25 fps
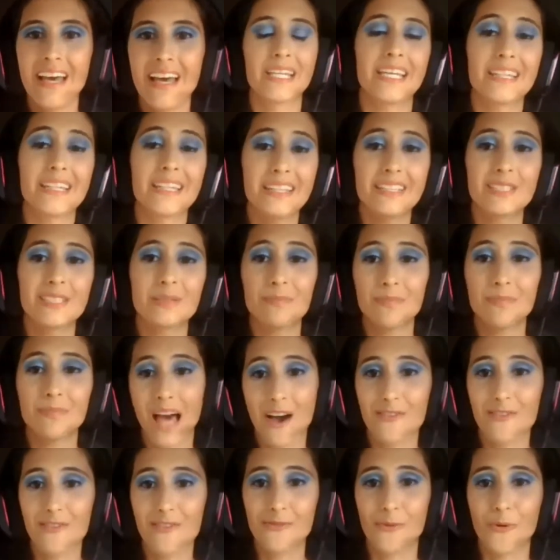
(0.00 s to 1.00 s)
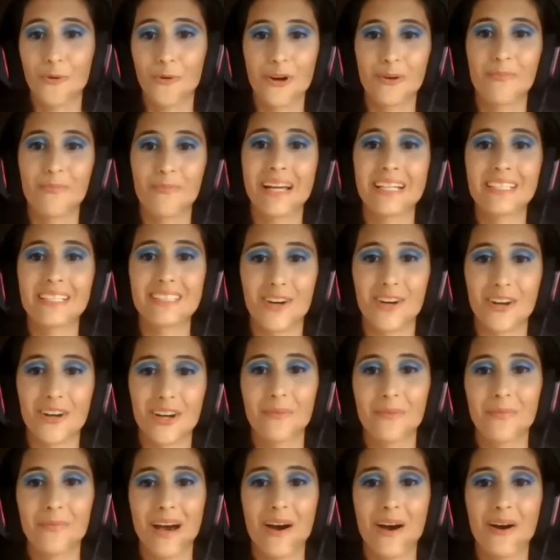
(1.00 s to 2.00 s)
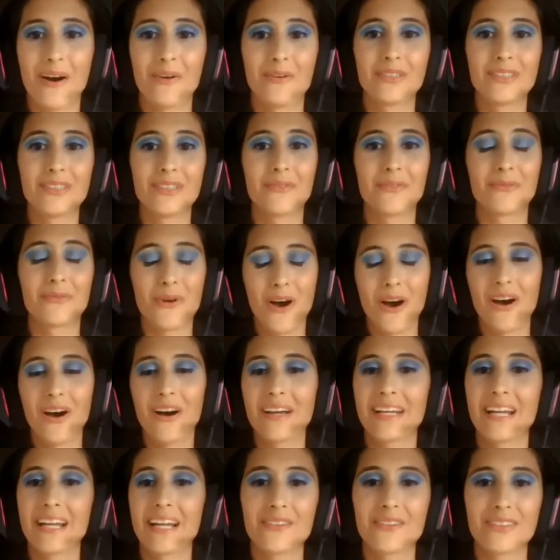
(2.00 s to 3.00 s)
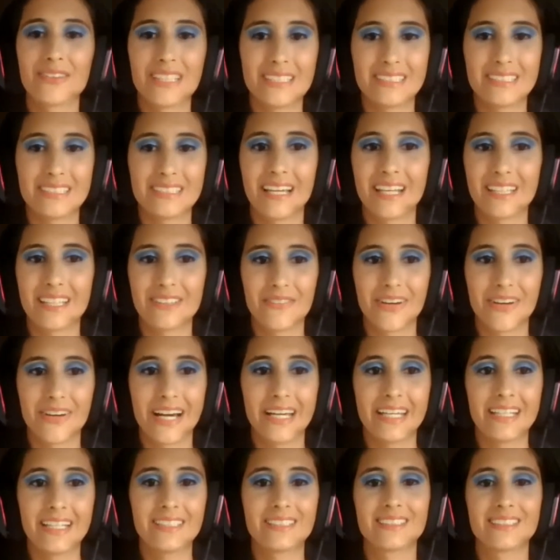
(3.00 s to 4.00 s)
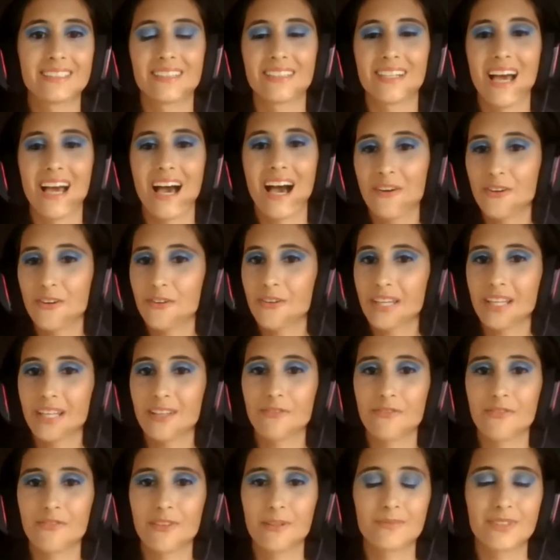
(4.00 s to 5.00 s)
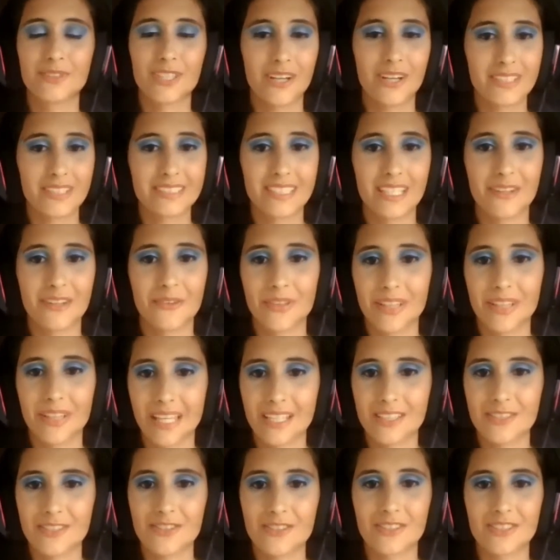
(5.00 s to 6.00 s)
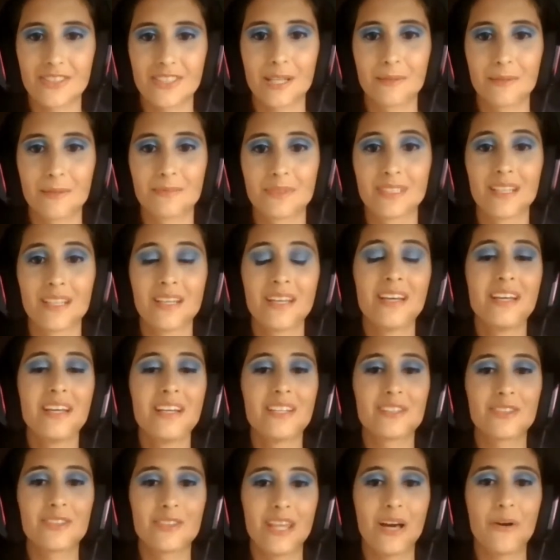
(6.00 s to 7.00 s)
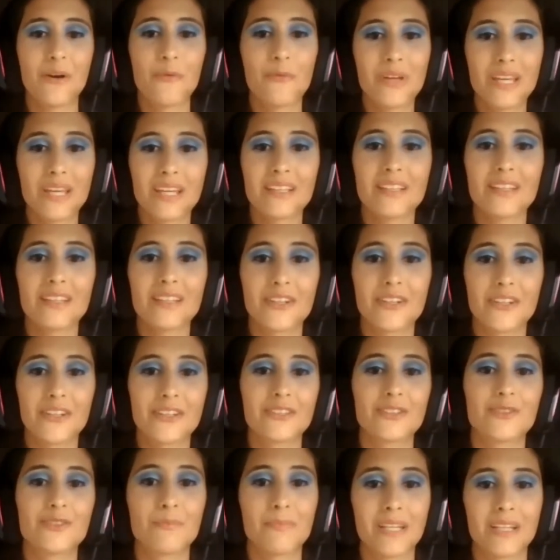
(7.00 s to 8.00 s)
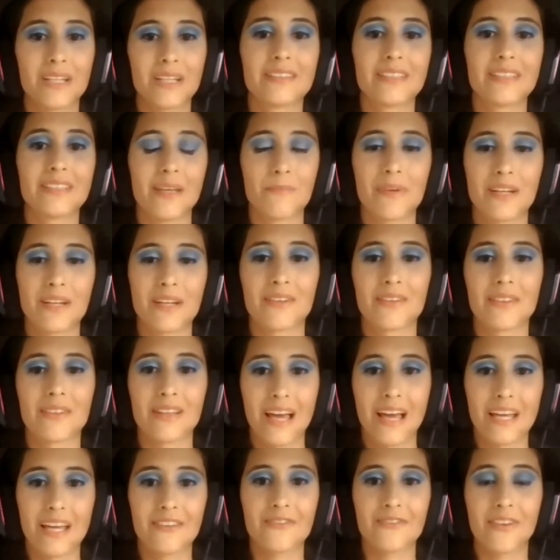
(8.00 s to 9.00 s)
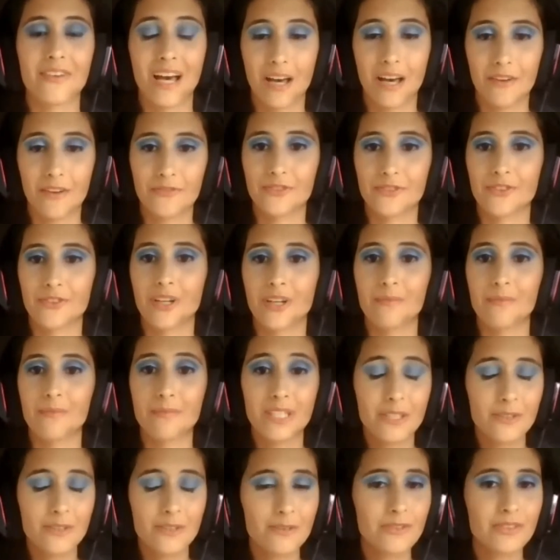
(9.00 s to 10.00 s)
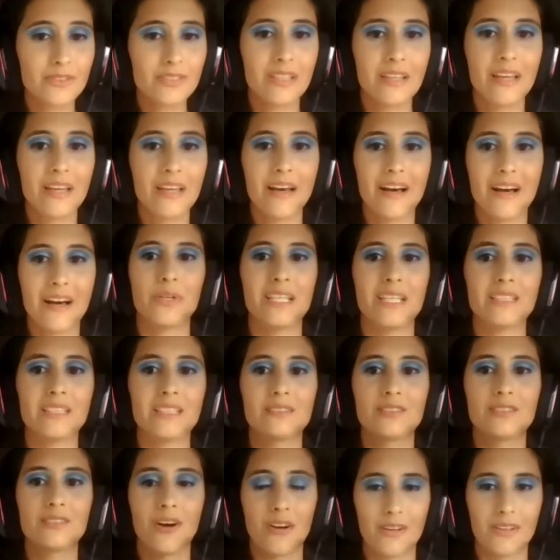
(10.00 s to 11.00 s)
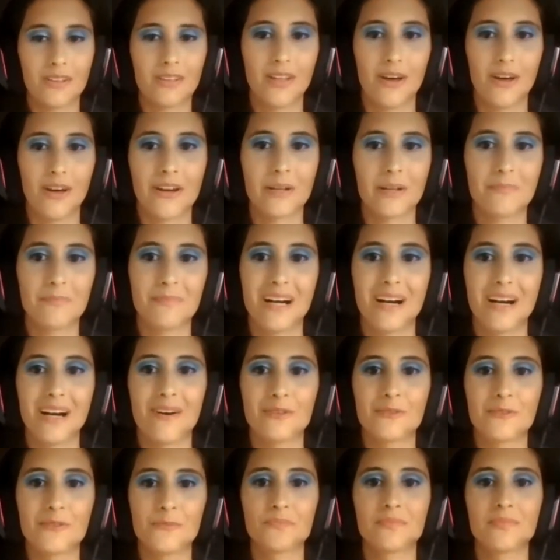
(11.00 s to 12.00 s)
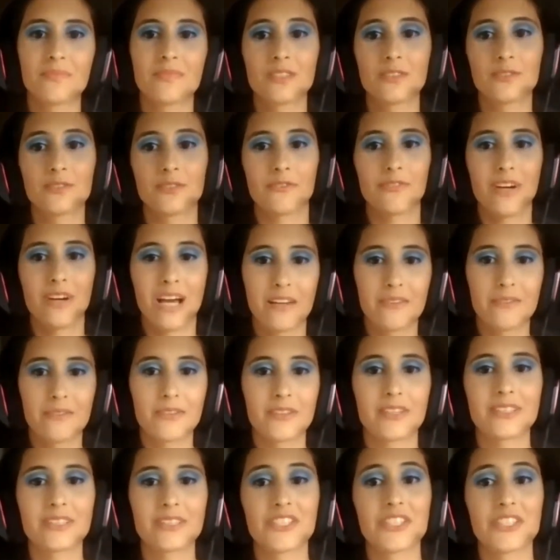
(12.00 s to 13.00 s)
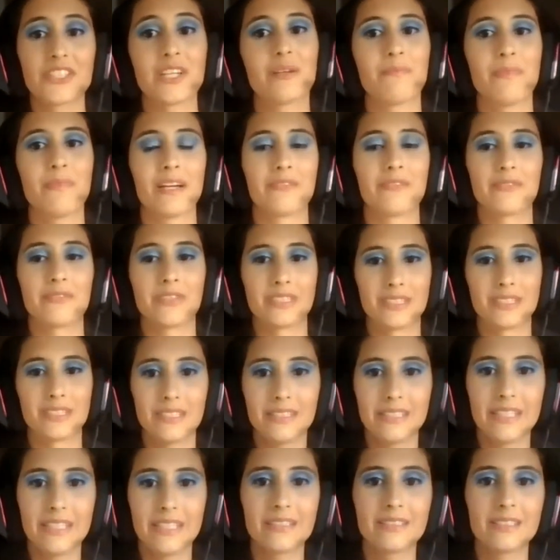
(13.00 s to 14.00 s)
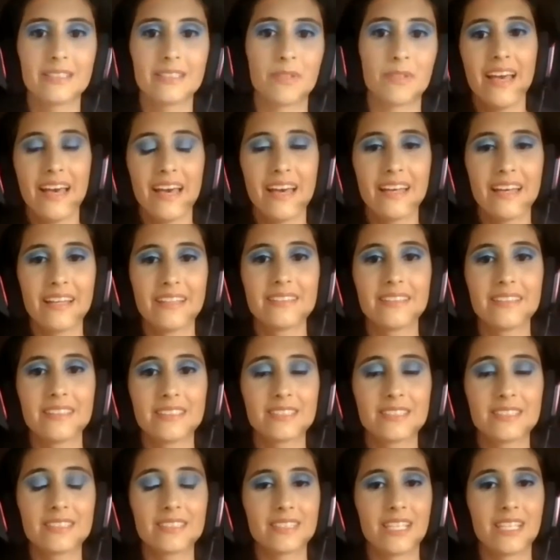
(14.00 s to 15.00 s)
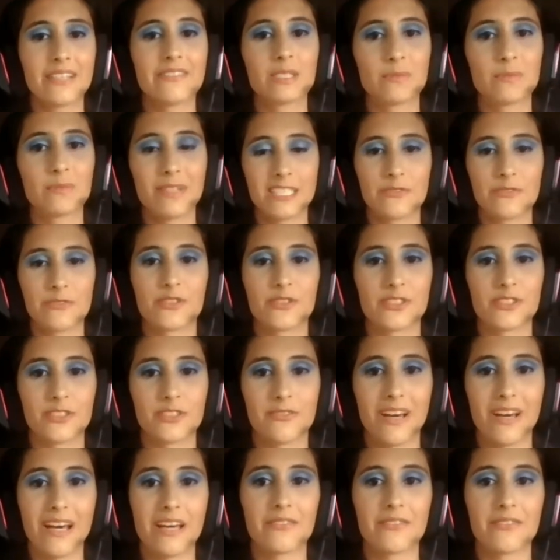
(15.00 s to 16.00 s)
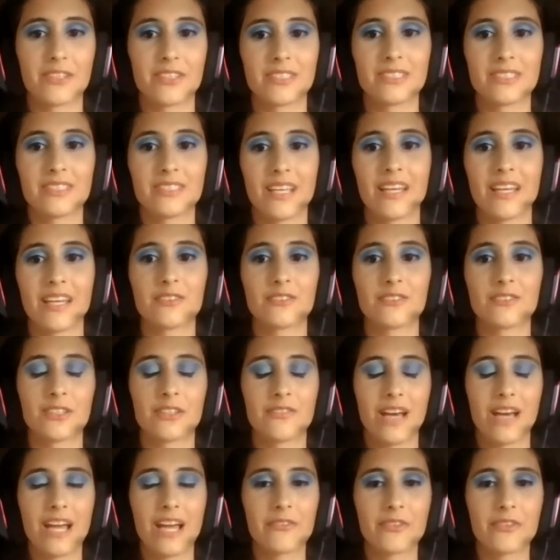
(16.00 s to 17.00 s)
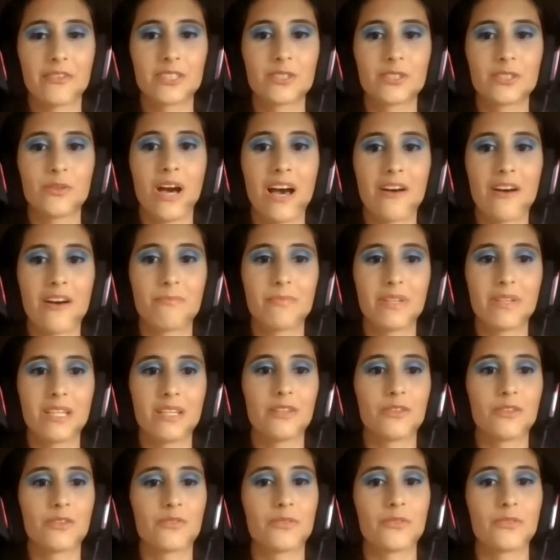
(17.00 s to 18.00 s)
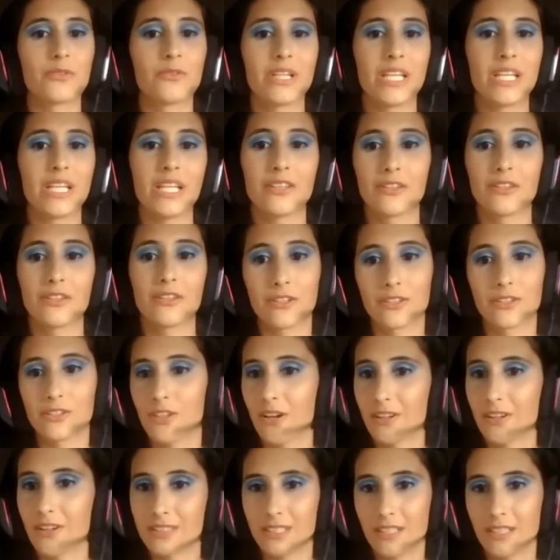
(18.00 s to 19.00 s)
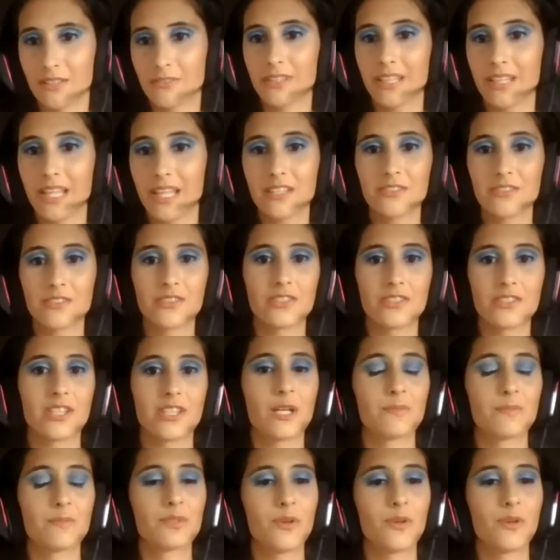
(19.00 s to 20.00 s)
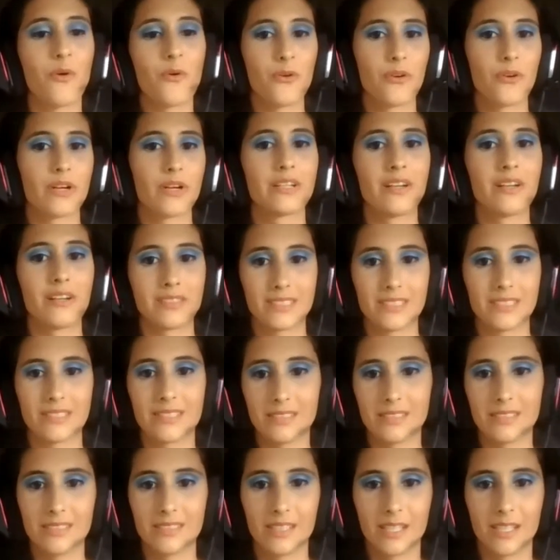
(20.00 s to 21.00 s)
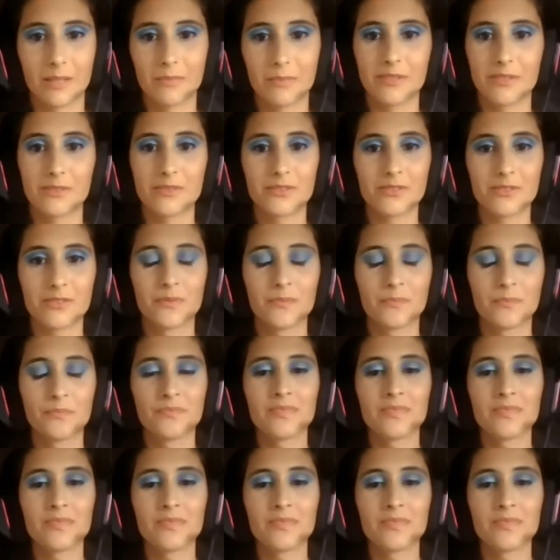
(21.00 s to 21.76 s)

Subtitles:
In this platform, I talk about raw and authentic advice on how to heal from toxic relationships so that we can learn to build a better life after abuse. We talk a lot about survivorship and resilience, and this is a safe space for survivors and survivors who have been through either toxic relationships or narcissistic abuse.